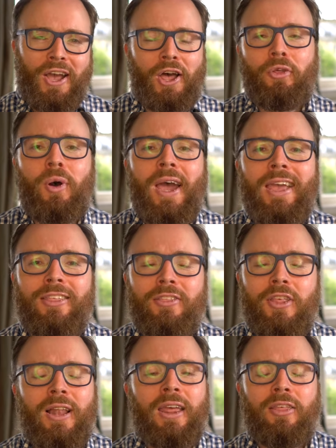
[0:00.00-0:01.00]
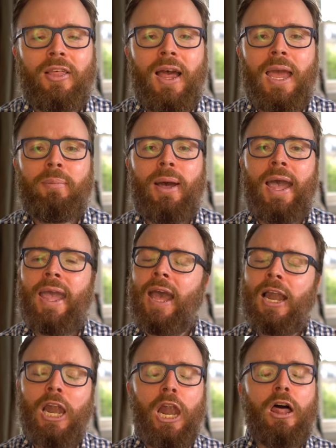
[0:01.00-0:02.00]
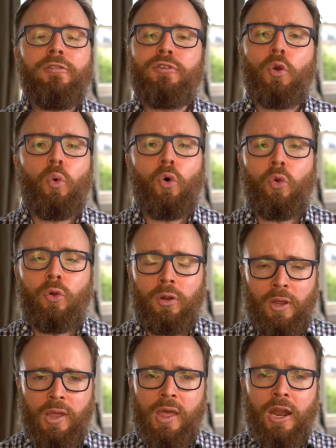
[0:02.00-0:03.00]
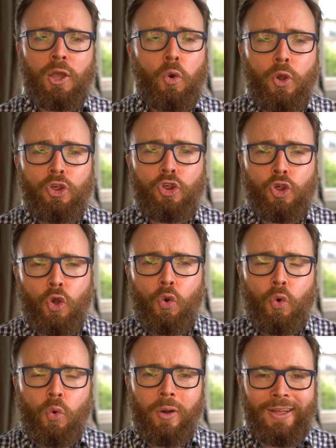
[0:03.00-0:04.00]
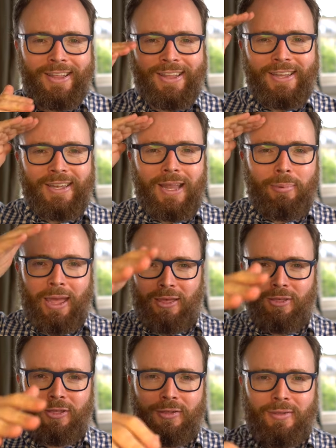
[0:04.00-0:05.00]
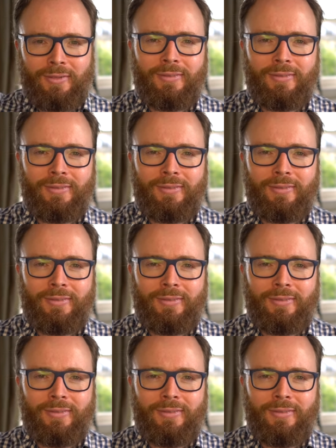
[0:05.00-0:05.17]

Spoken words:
Otherwise, until next time, I love you all, and I wish you the best.